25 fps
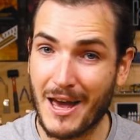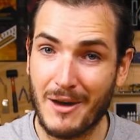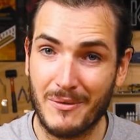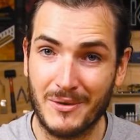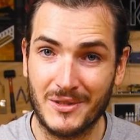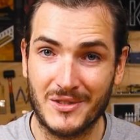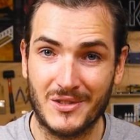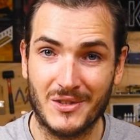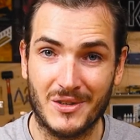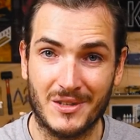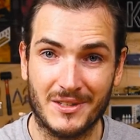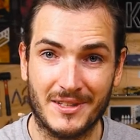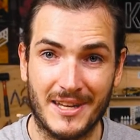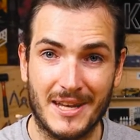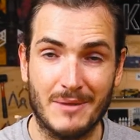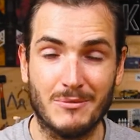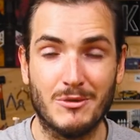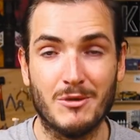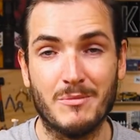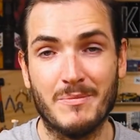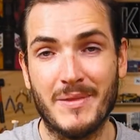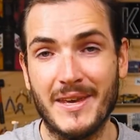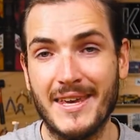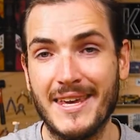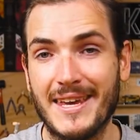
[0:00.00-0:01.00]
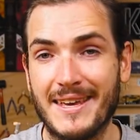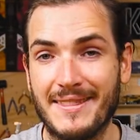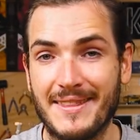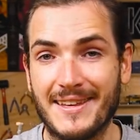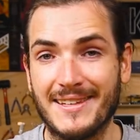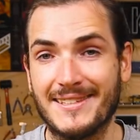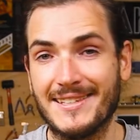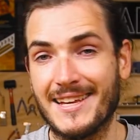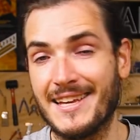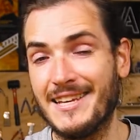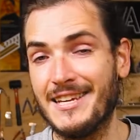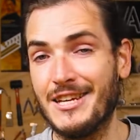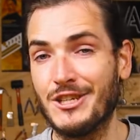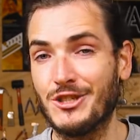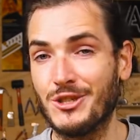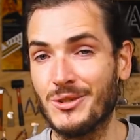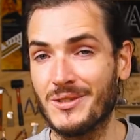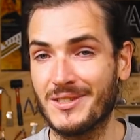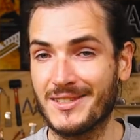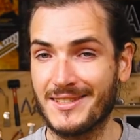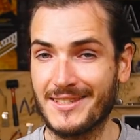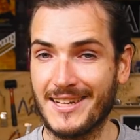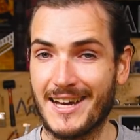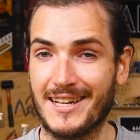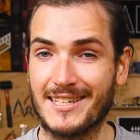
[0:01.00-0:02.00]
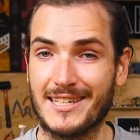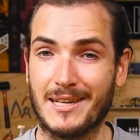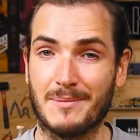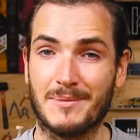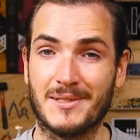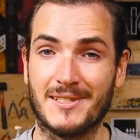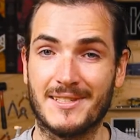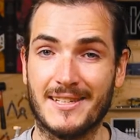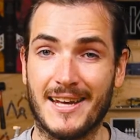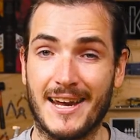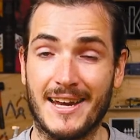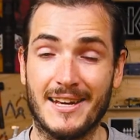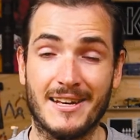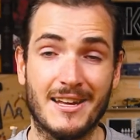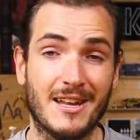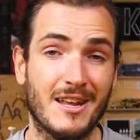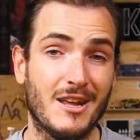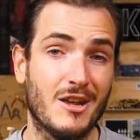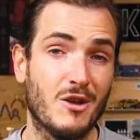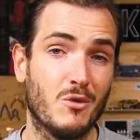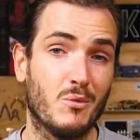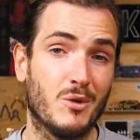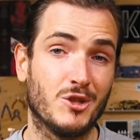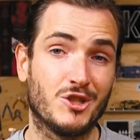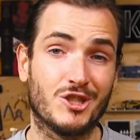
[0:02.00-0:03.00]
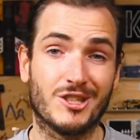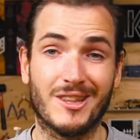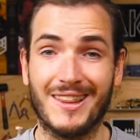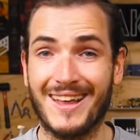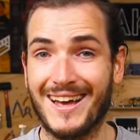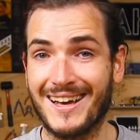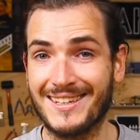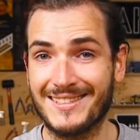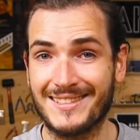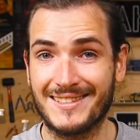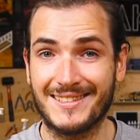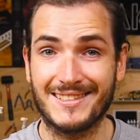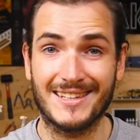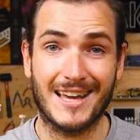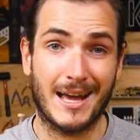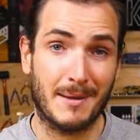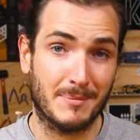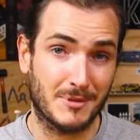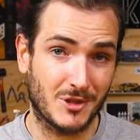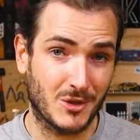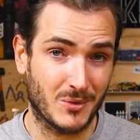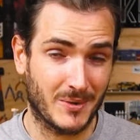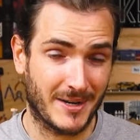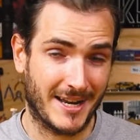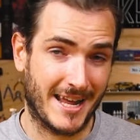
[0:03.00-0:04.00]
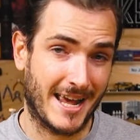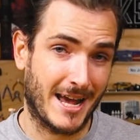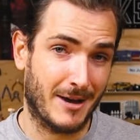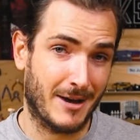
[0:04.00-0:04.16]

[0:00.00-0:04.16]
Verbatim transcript: powers on, it will be in this initial startup state, which lasts up to an